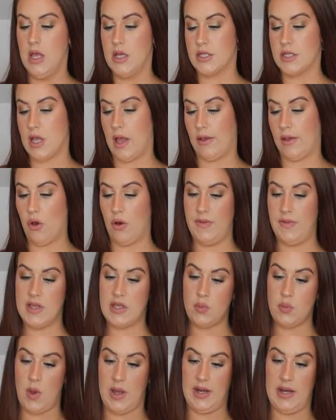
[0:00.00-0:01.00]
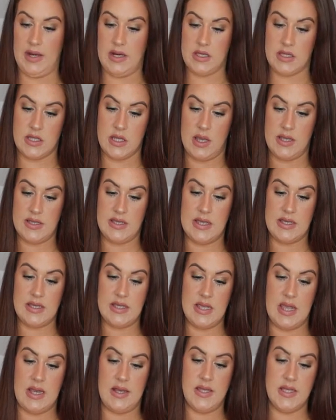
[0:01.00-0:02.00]
So I got this one in a size
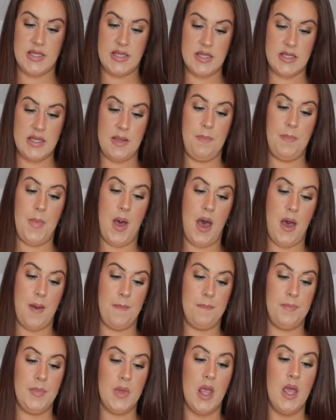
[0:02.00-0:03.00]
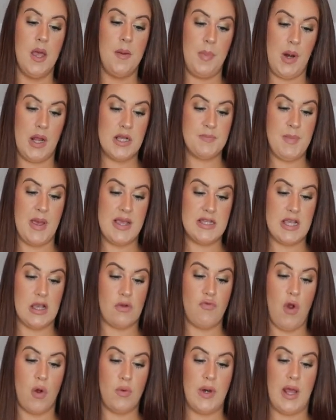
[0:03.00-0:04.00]
16. This is a plus
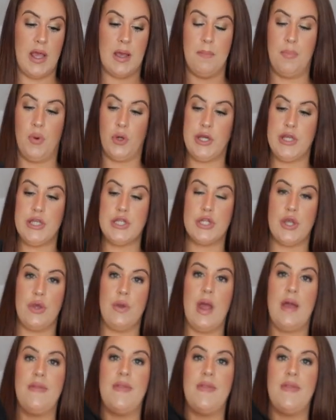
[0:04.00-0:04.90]
basic roll neck bodysuit.